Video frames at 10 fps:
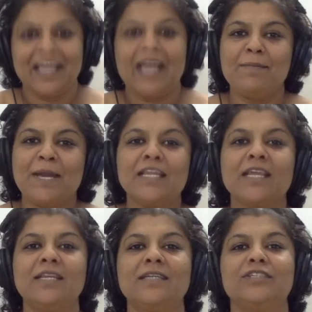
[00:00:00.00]

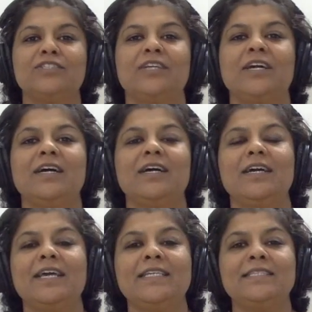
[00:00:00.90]
American literature
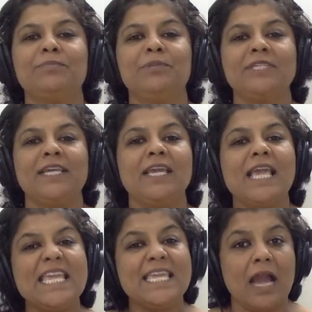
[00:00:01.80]
is a pretty
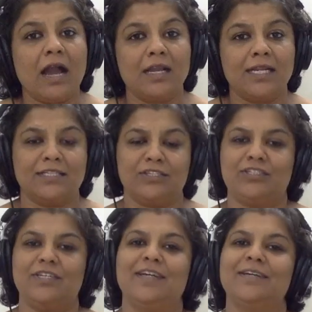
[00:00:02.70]
young
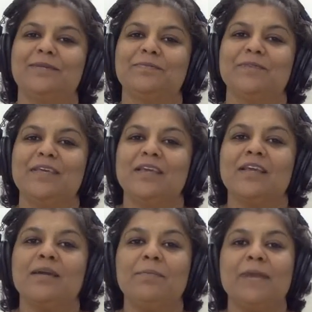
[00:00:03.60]
literature
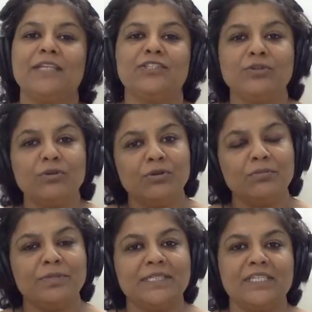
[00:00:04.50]
compared to
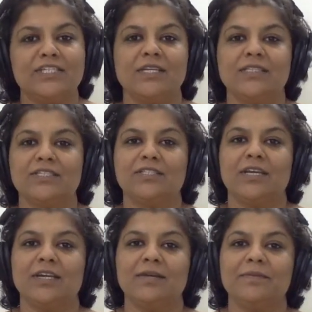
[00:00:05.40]
British
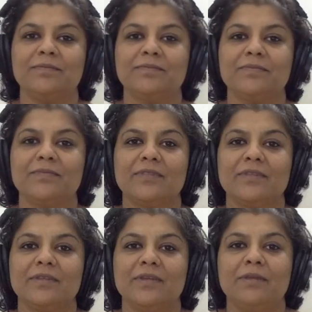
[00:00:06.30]
literature.
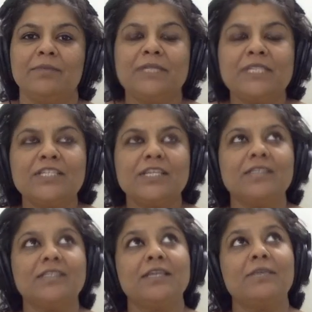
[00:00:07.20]
British
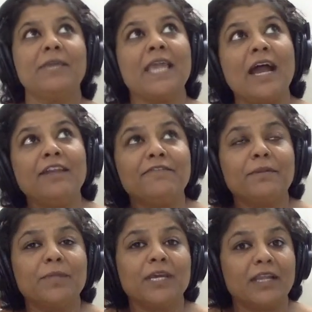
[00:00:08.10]
literature began
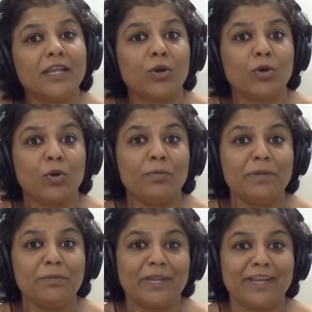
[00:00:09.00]
from the Greco
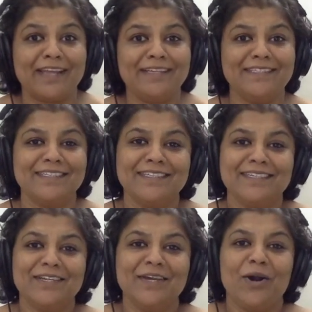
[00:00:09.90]
Roman period
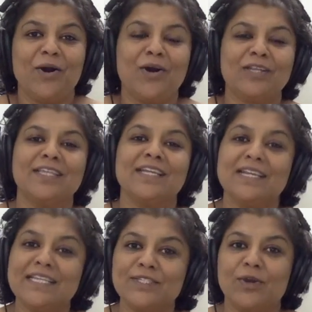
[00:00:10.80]
or the
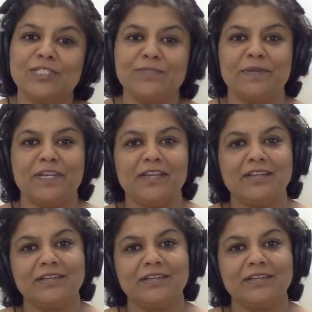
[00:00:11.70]
Renaissance period